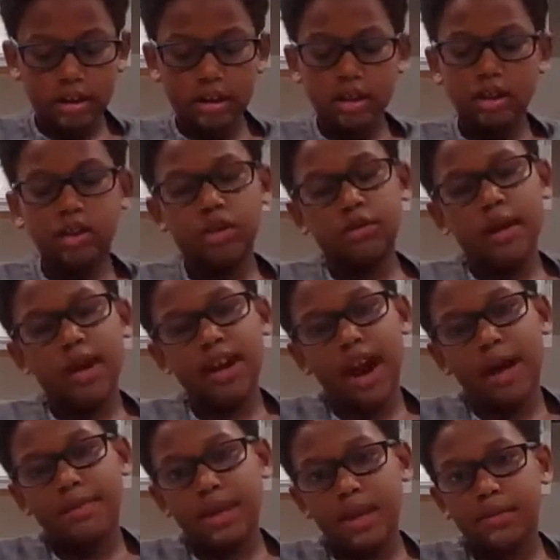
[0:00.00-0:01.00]
So you might
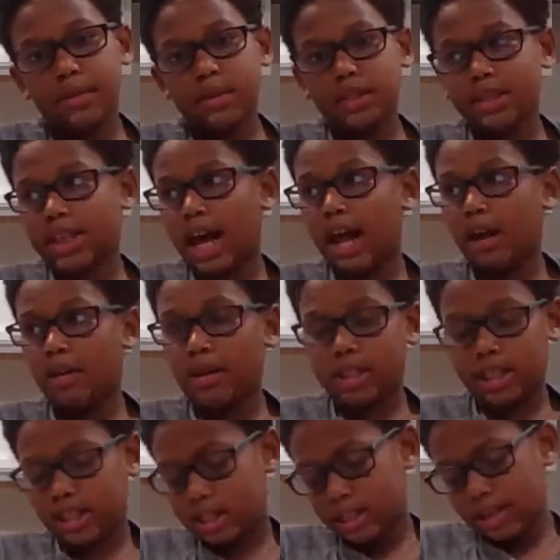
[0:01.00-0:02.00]
not be able to tell
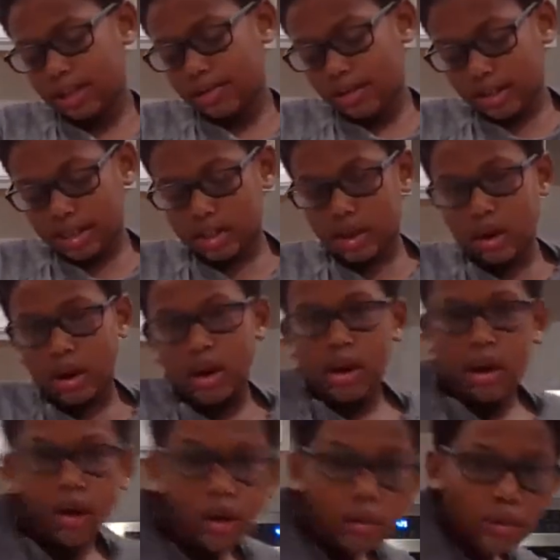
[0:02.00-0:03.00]
what's the
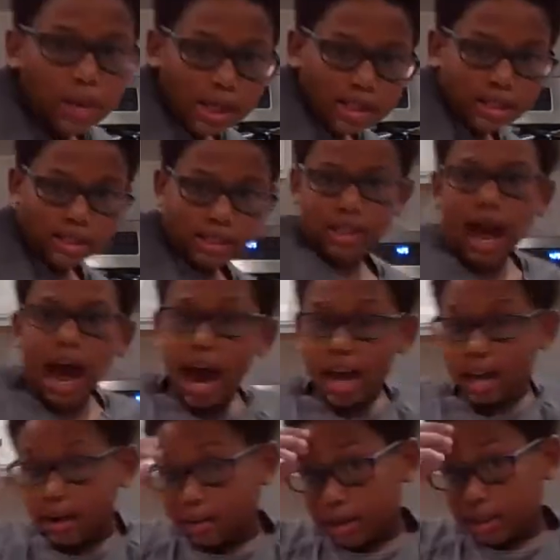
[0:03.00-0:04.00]

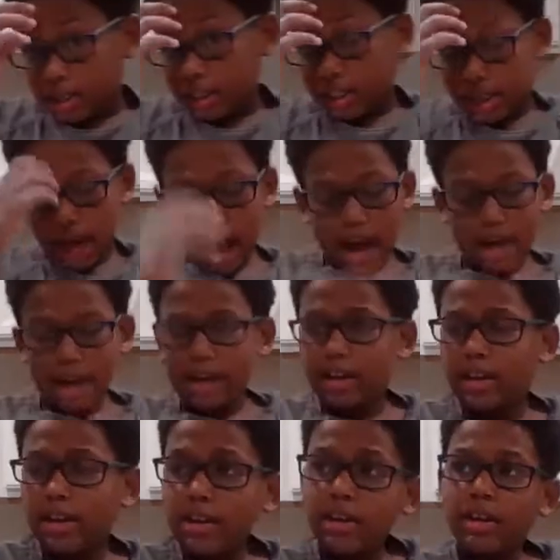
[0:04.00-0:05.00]
side and what's not.
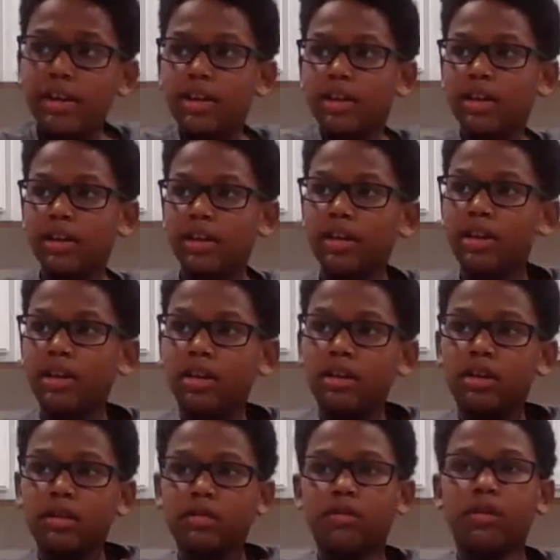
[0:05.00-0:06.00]

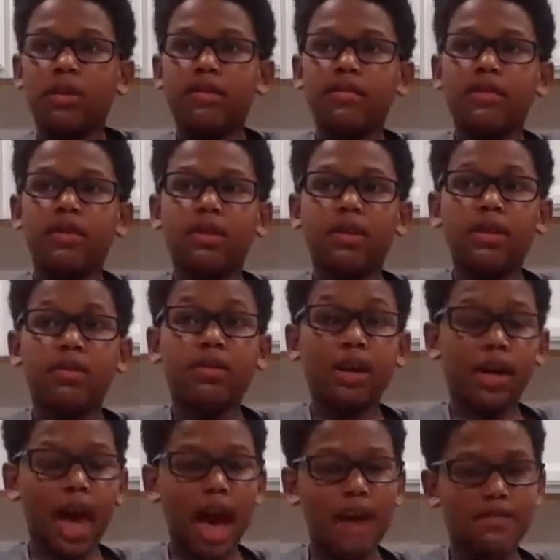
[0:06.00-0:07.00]
You want
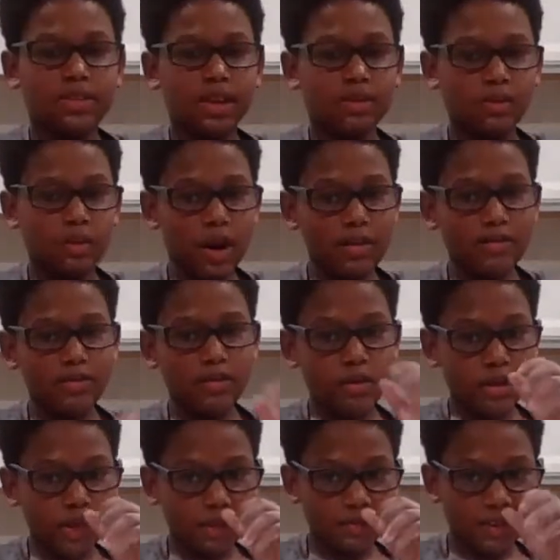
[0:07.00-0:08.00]
to have it
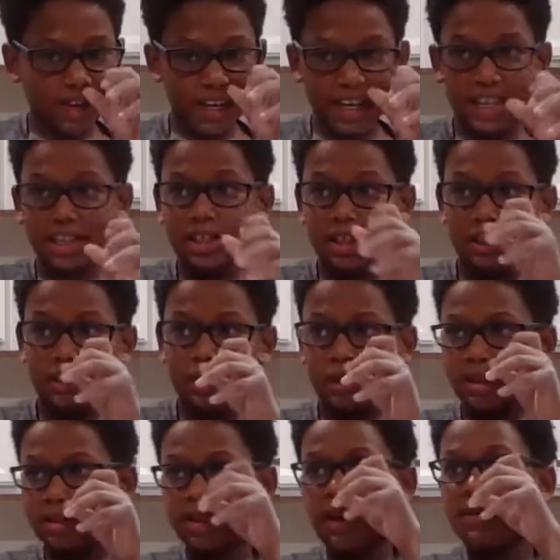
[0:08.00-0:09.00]
1/4 of an inch.
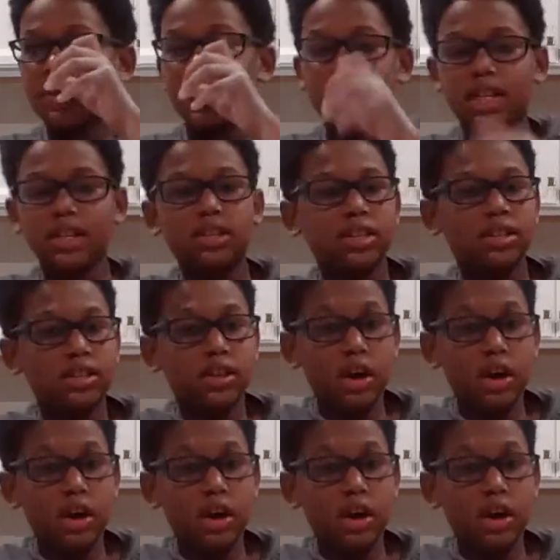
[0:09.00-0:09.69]
Is that what the sentence is?